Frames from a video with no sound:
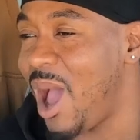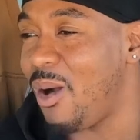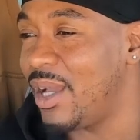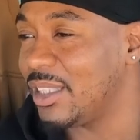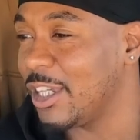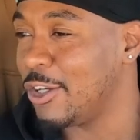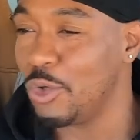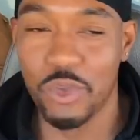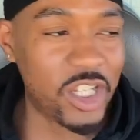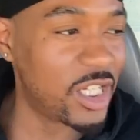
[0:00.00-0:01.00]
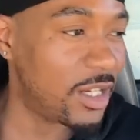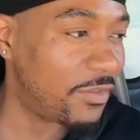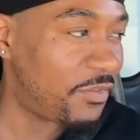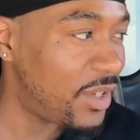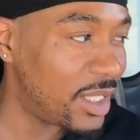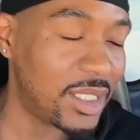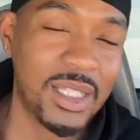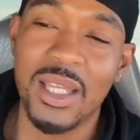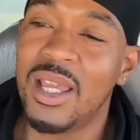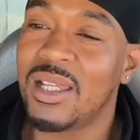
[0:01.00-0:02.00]
y'all at the Gucci and
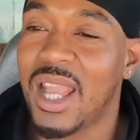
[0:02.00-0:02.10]
Fendi,